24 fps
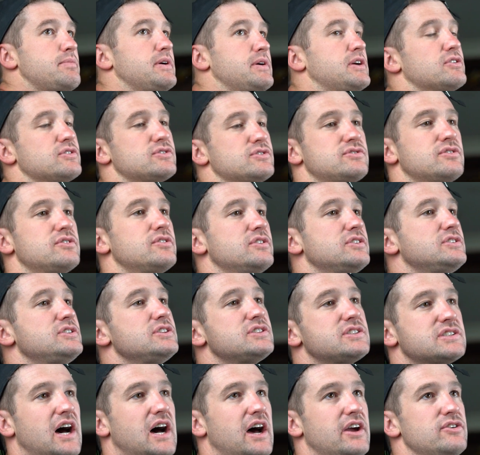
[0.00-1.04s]
because as soon as
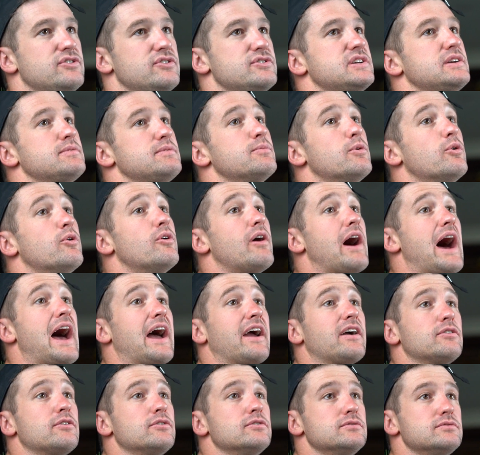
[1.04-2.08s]
you start using more
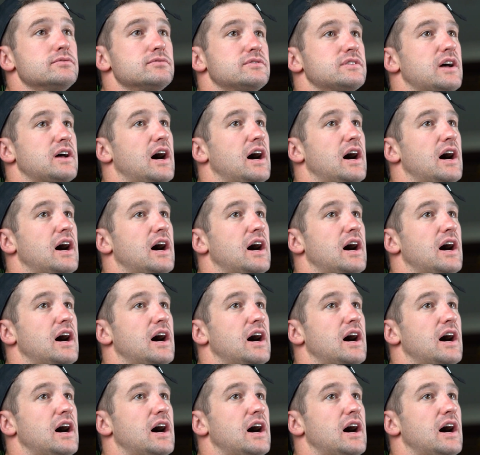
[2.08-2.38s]
angle,